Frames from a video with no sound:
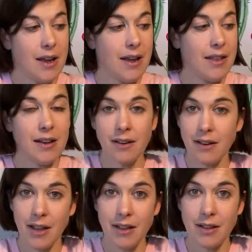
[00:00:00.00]
and then
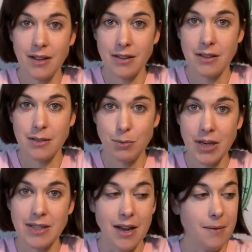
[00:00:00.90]
in the
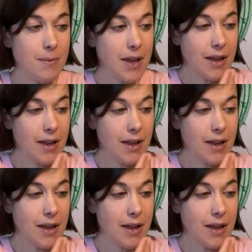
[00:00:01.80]
springtime,